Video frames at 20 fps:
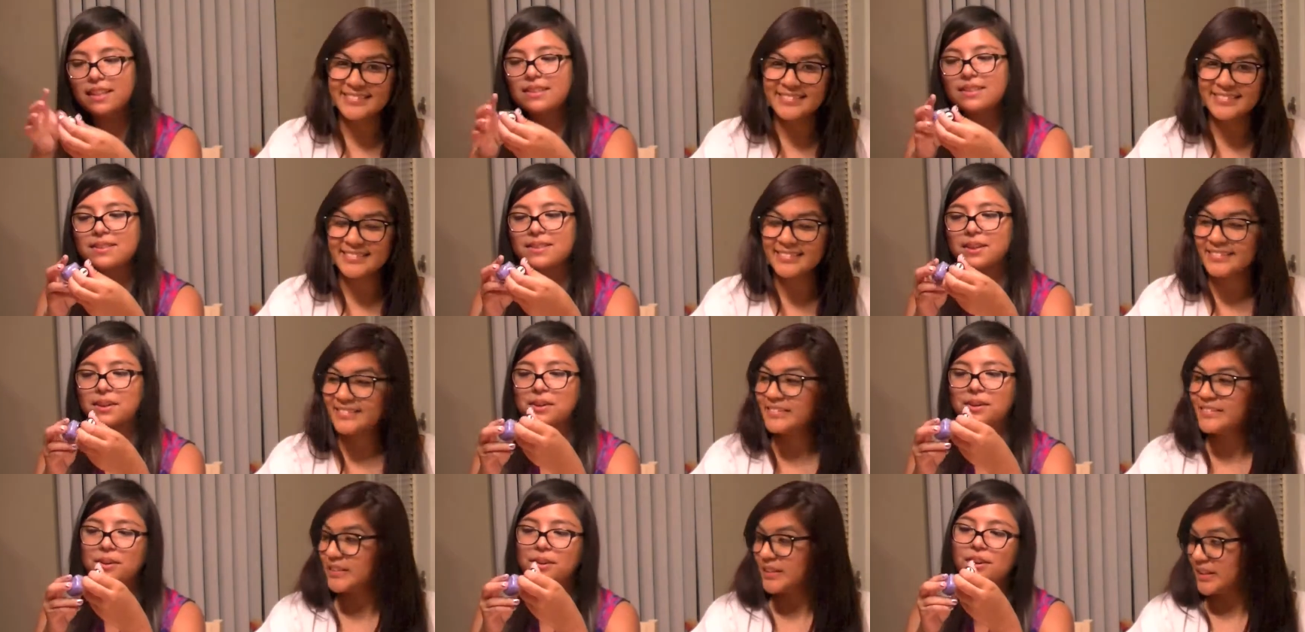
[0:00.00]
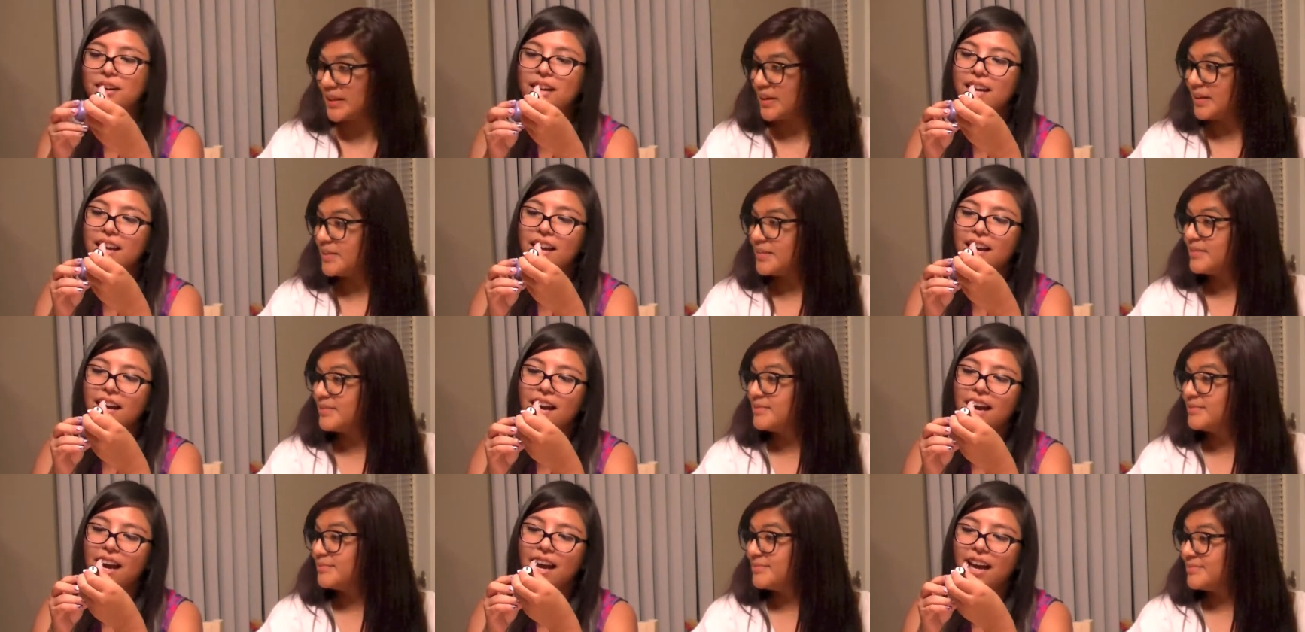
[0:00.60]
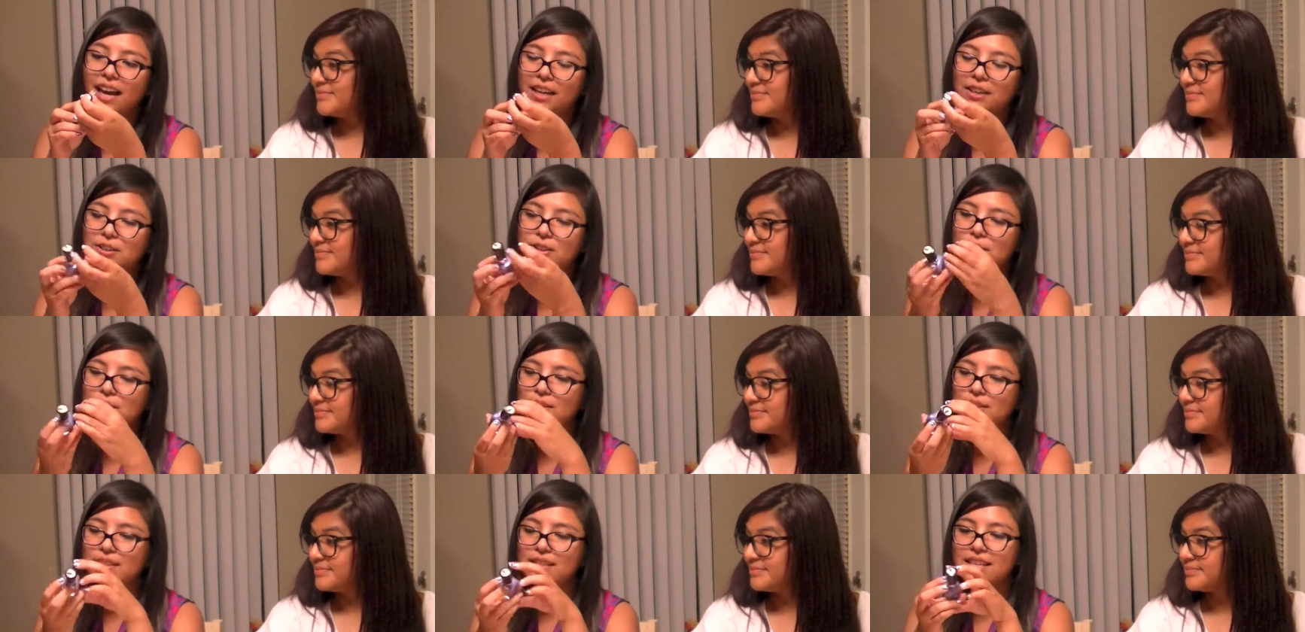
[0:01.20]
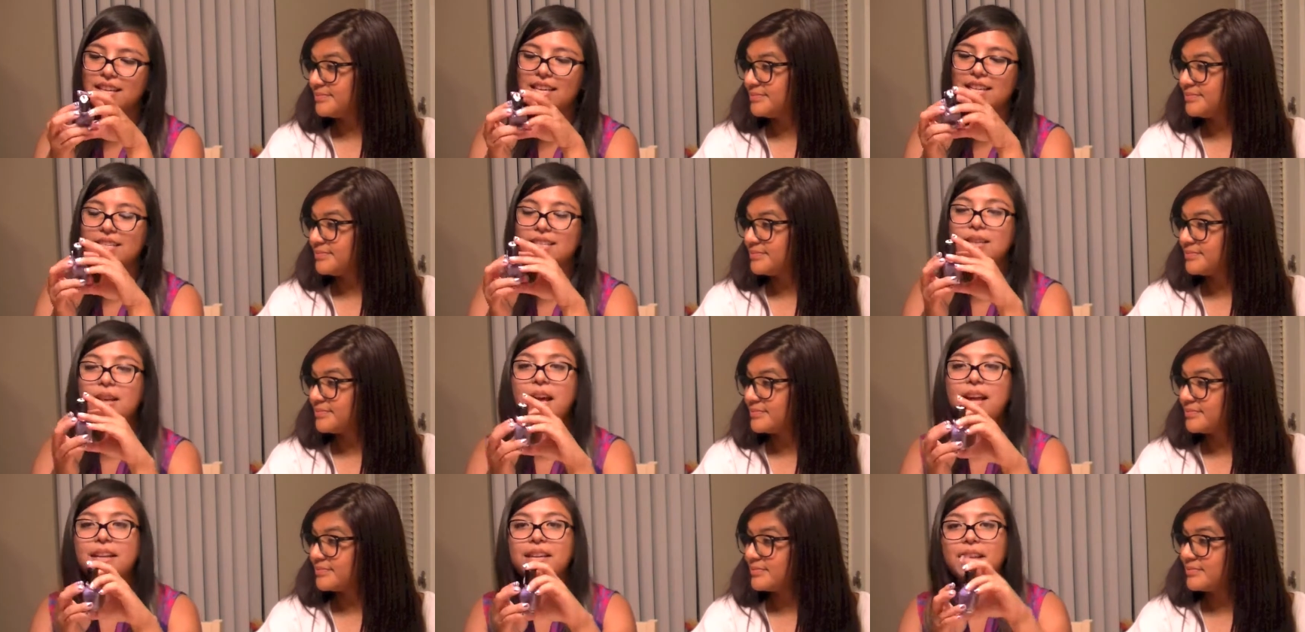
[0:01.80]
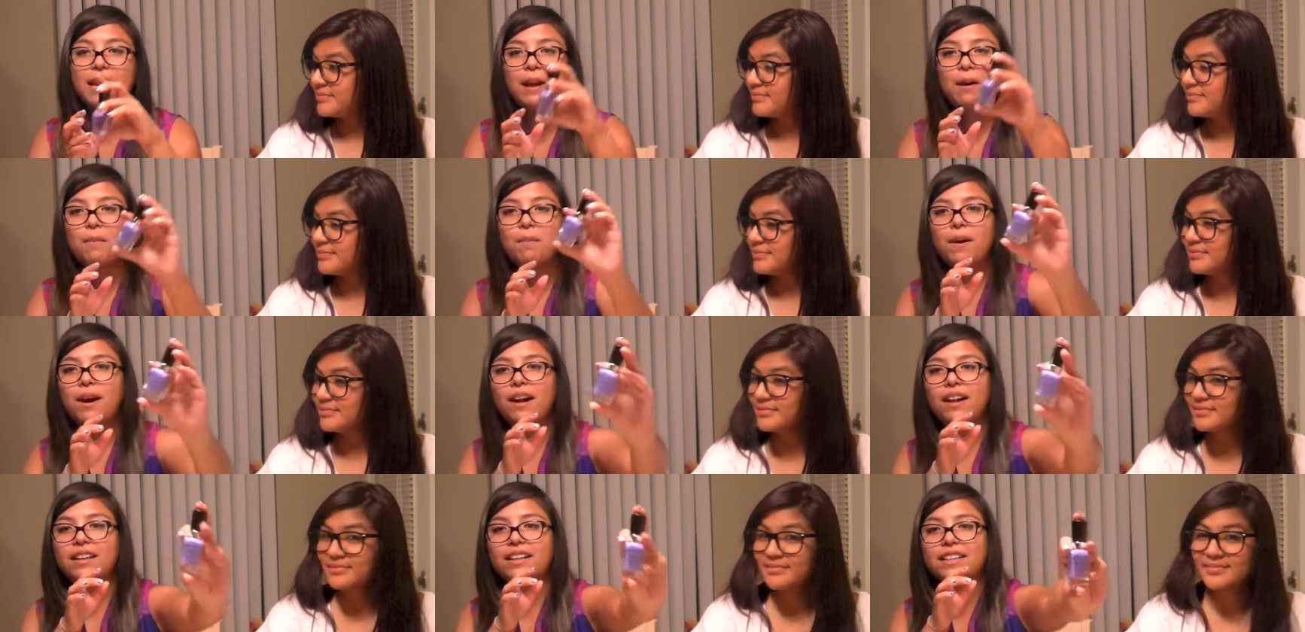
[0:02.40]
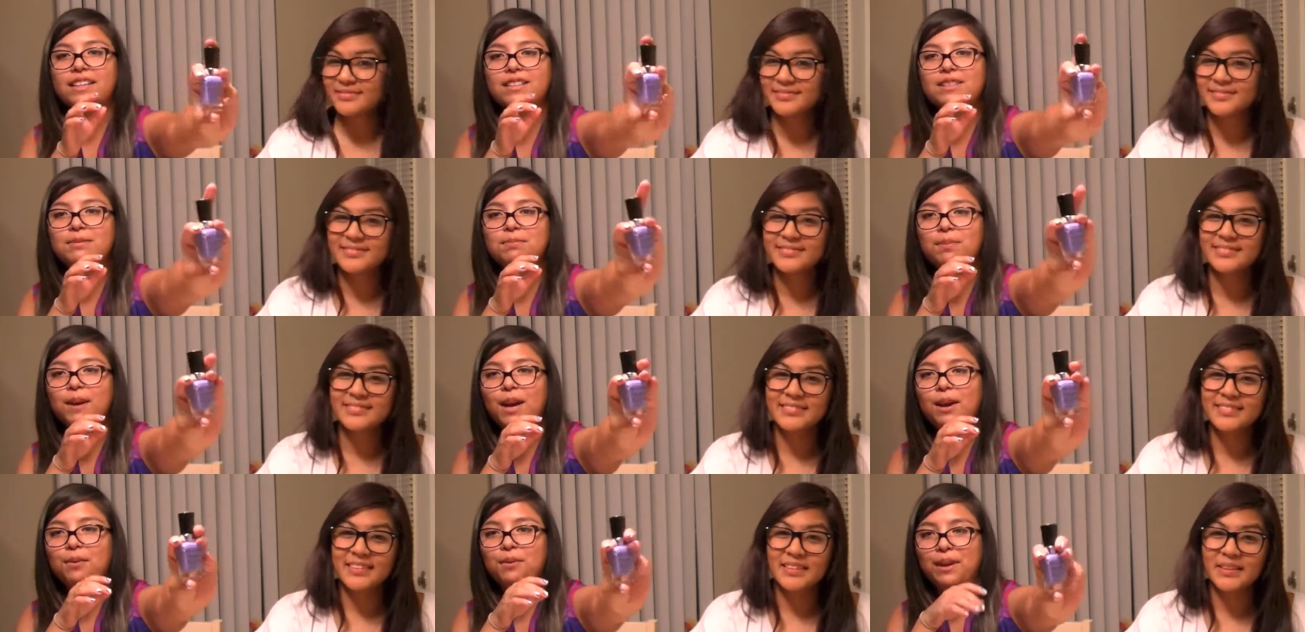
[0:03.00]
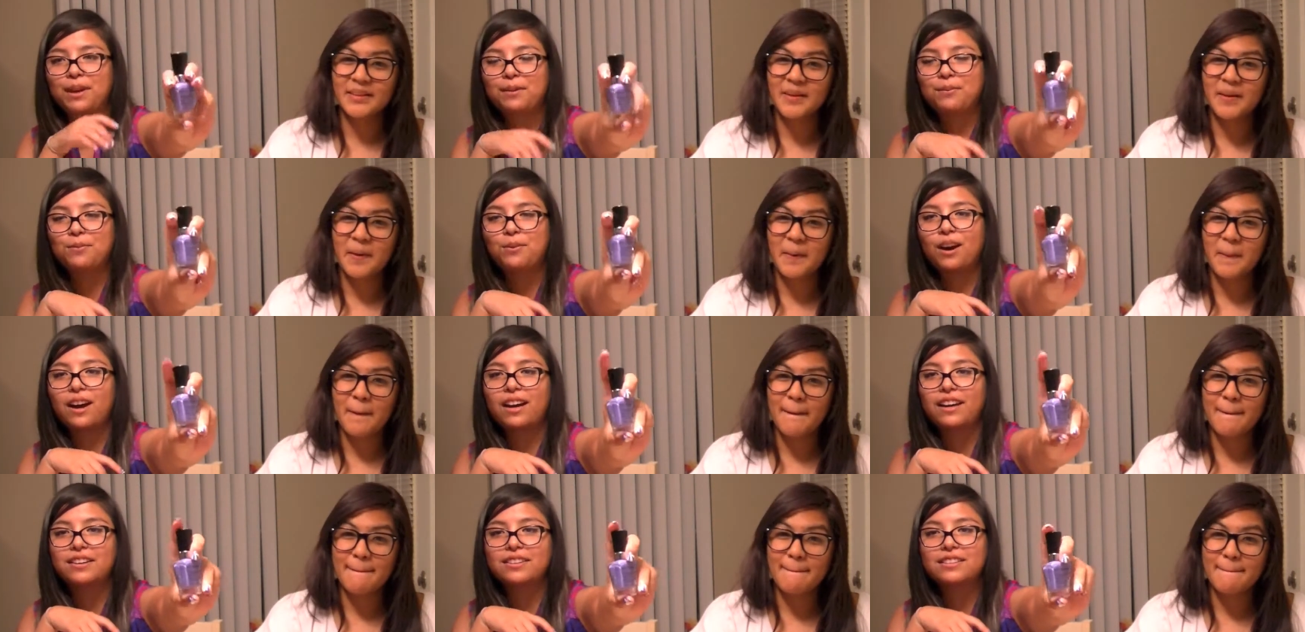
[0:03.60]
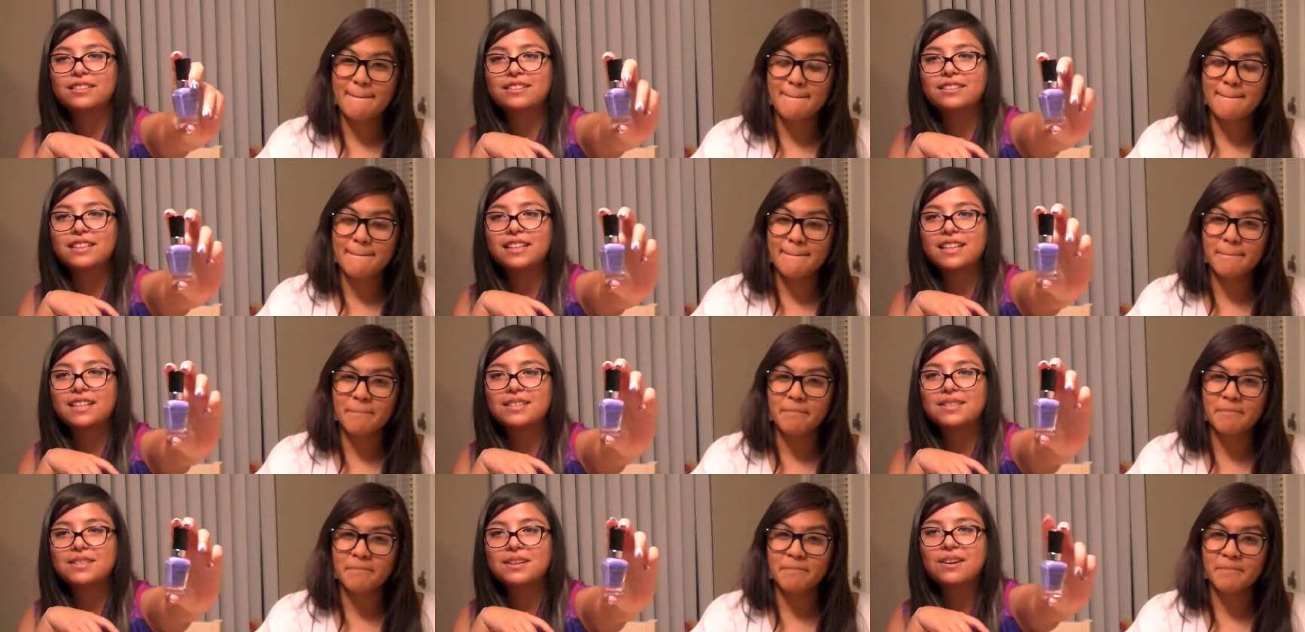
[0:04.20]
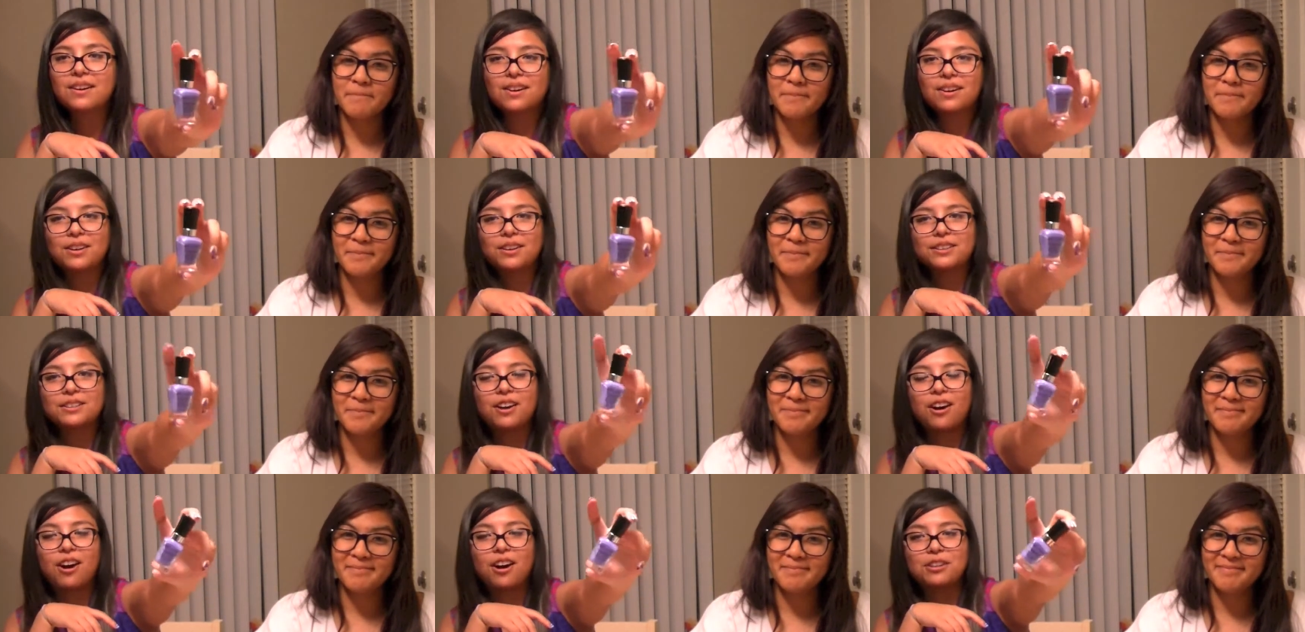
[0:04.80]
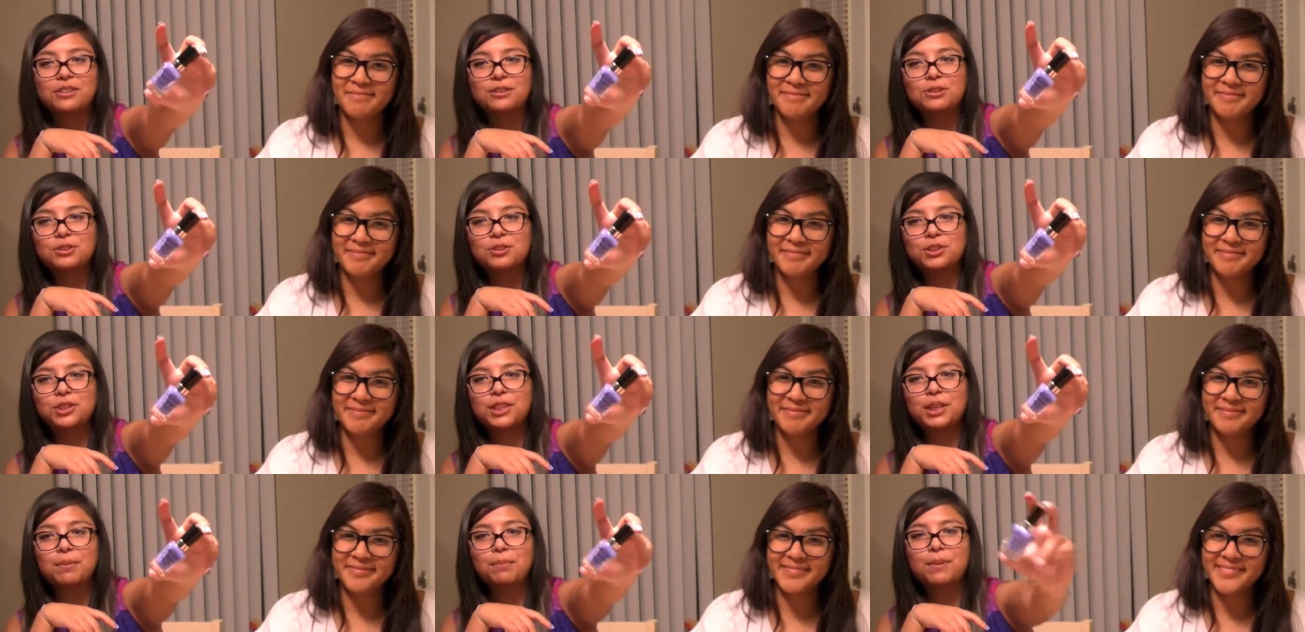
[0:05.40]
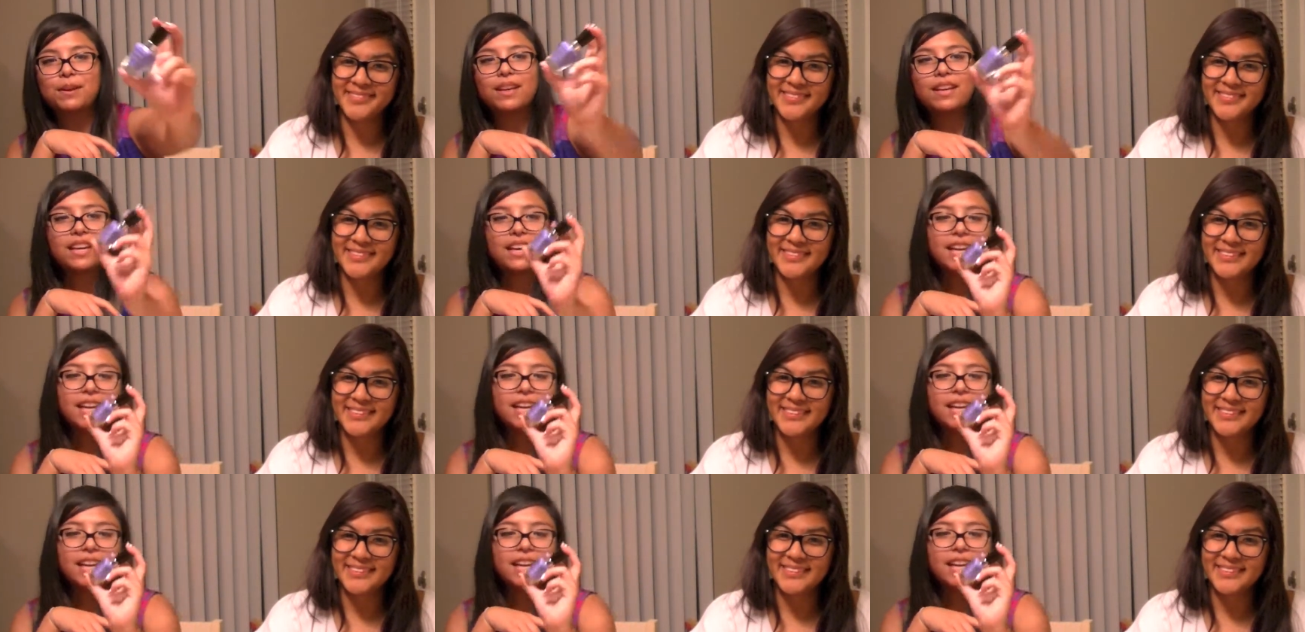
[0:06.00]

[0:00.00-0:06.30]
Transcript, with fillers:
Speaker 1: So I chose this nail polish by Wet n Wild. It's called On a Trip.